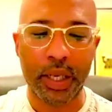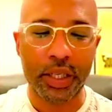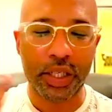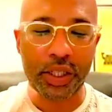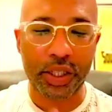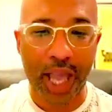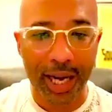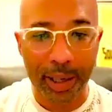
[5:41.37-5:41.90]

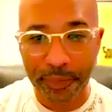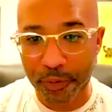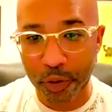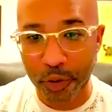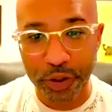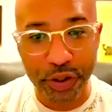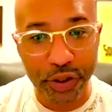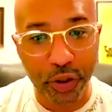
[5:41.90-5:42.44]
sign up
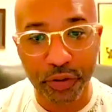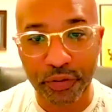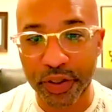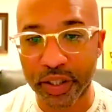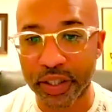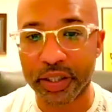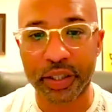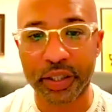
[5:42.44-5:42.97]
for a
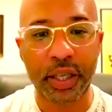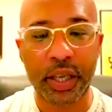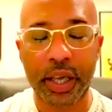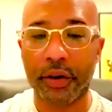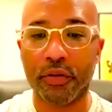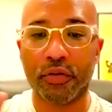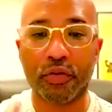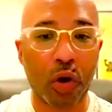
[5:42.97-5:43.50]
service,
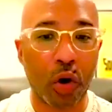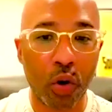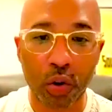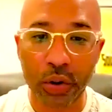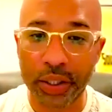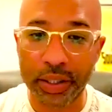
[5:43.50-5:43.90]
enroll